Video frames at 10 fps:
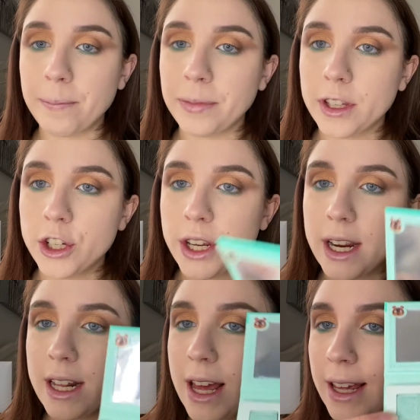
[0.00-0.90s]
the
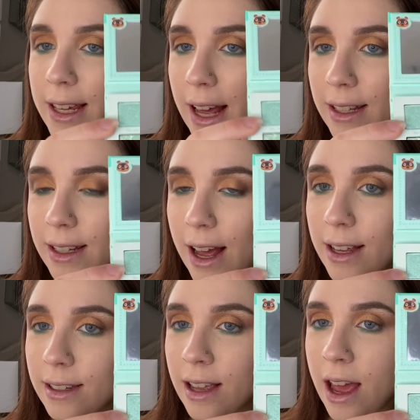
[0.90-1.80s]
shade Yes
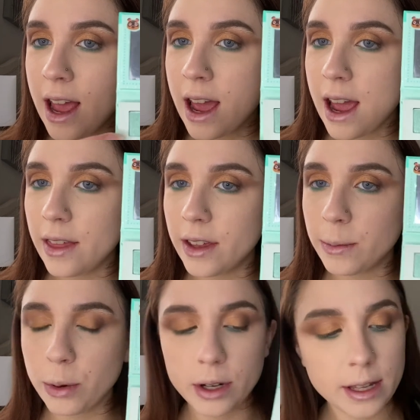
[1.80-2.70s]
Yes, and then
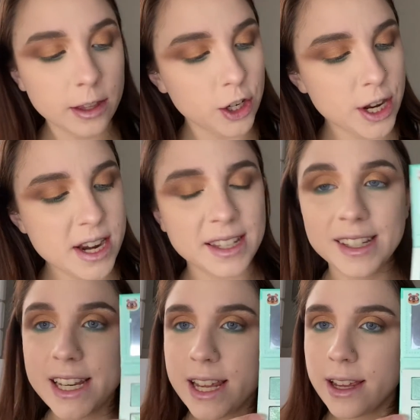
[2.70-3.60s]
putting the shade
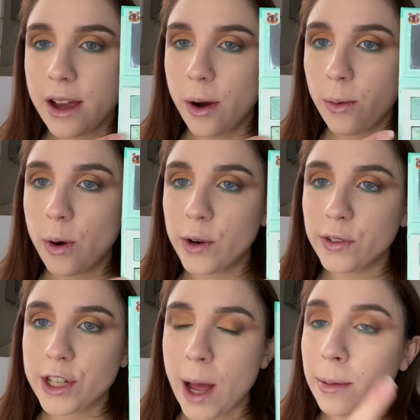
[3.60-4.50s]
CEO over
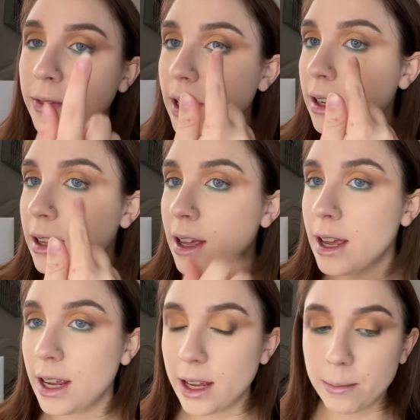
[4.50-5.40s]
top of it
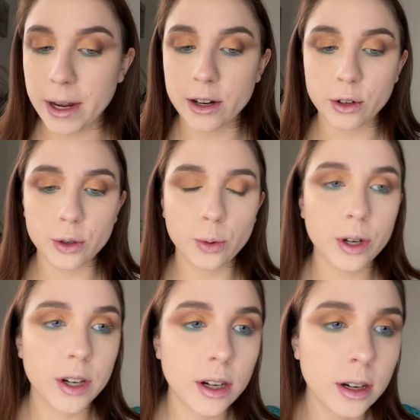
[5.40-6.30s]
in my inner
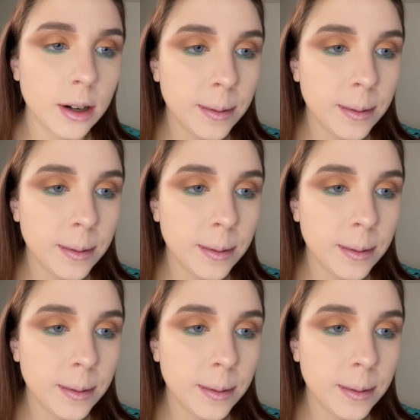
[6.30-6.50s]
corner.